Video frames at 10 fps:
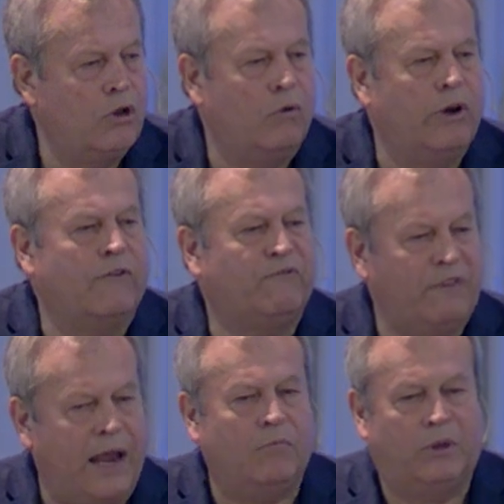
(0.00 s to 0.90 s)
don't need a
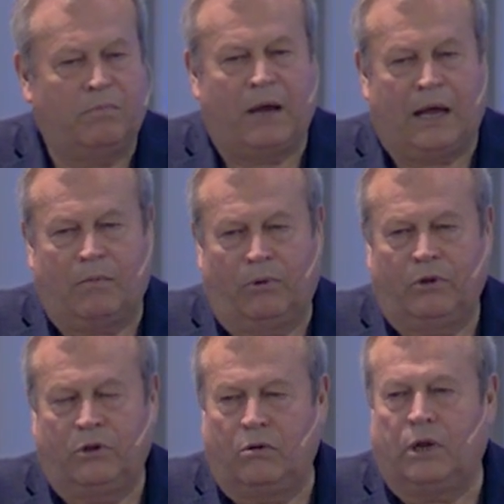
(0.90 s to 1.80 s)
family Bible.
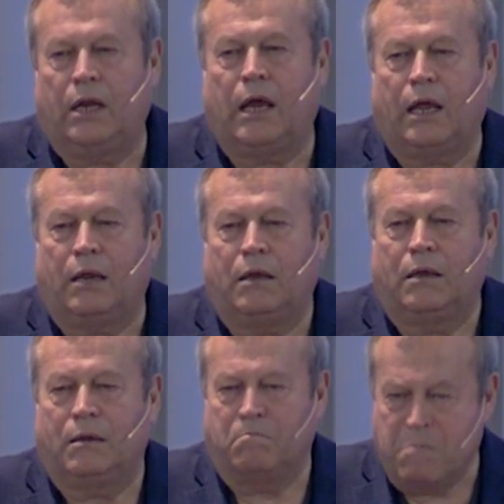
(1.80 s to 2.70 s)
You need a
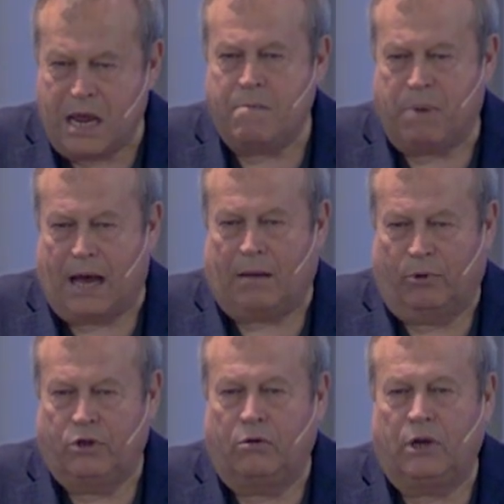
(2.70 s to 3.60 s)
me
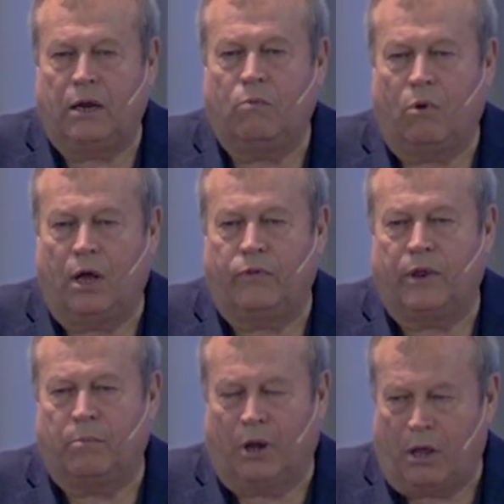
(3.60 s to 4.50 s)
Bible. You need one
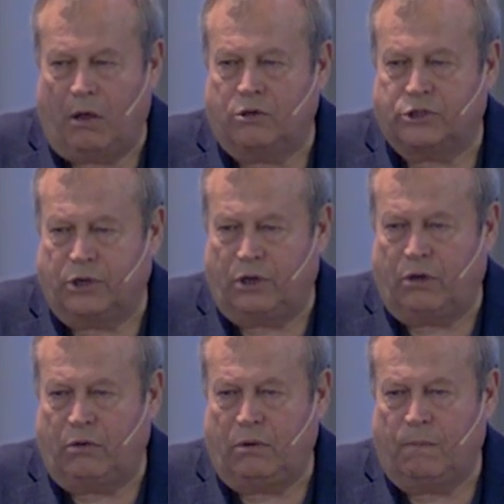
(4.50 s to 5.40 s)
that belongs to
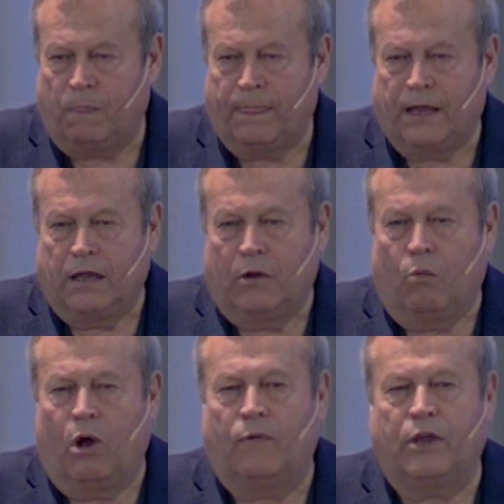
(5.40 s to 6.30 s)
you,
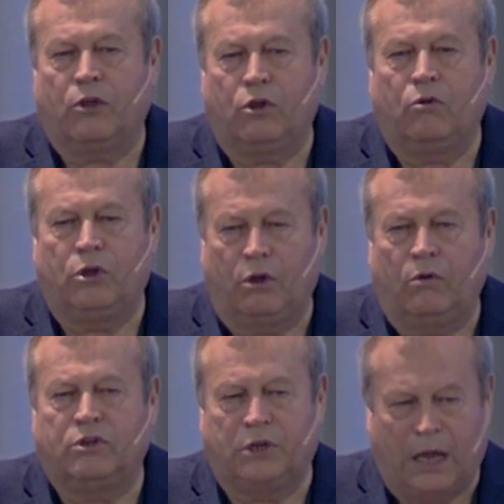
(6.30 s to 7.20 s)
one that you
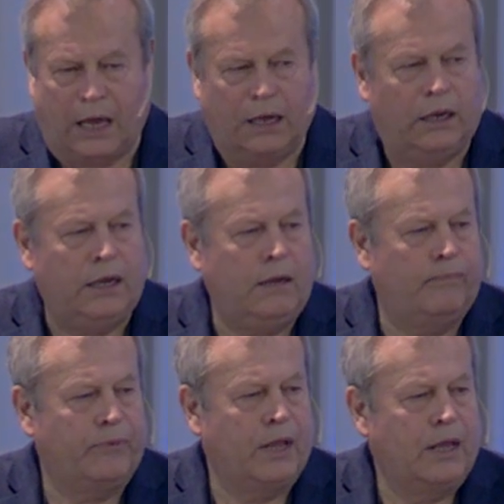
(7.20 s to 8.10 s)
use daily,
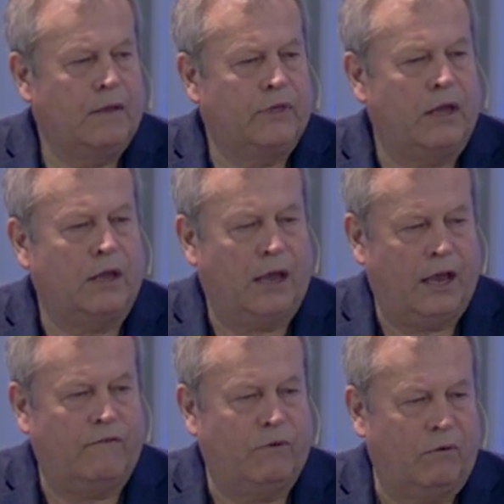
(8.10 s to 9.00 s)
that you
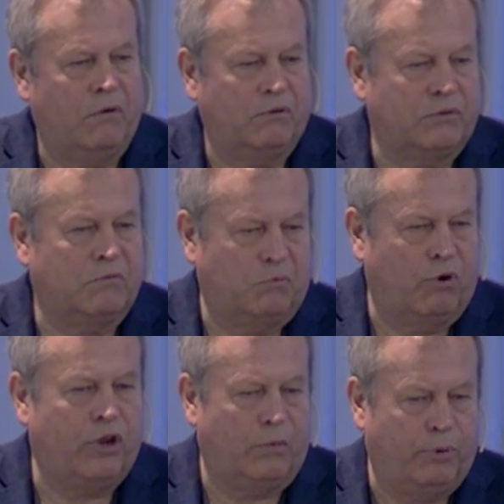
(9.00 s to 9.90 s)
have
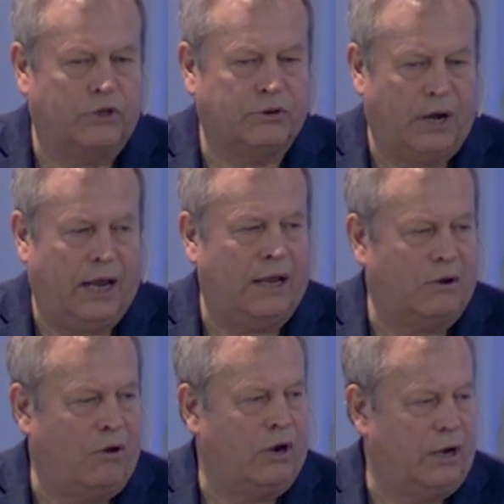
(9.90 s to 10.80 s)
where you can put your hand
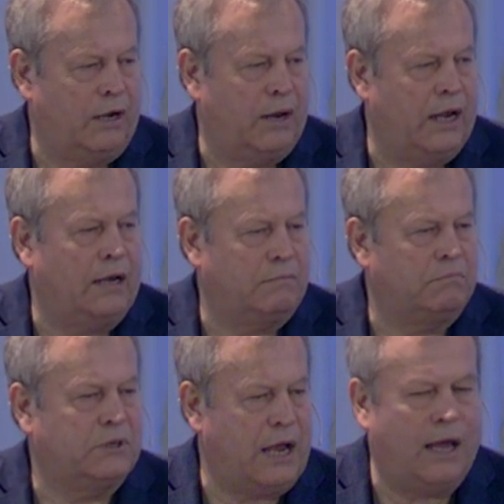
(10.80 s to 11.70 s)
on it at any
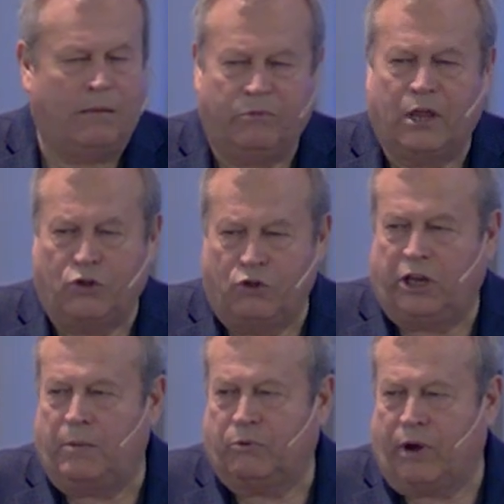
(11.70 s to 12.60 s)
time, that you
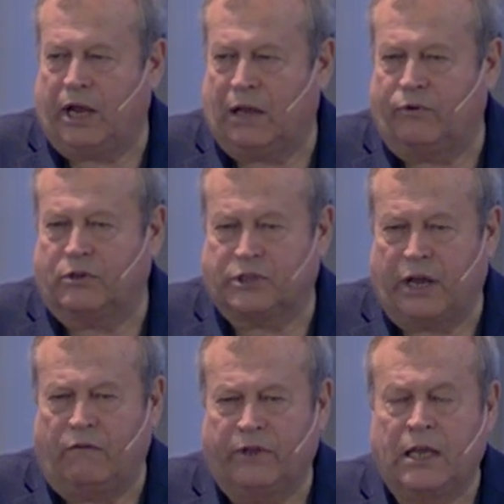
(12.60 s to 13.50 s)
keep track of yourself.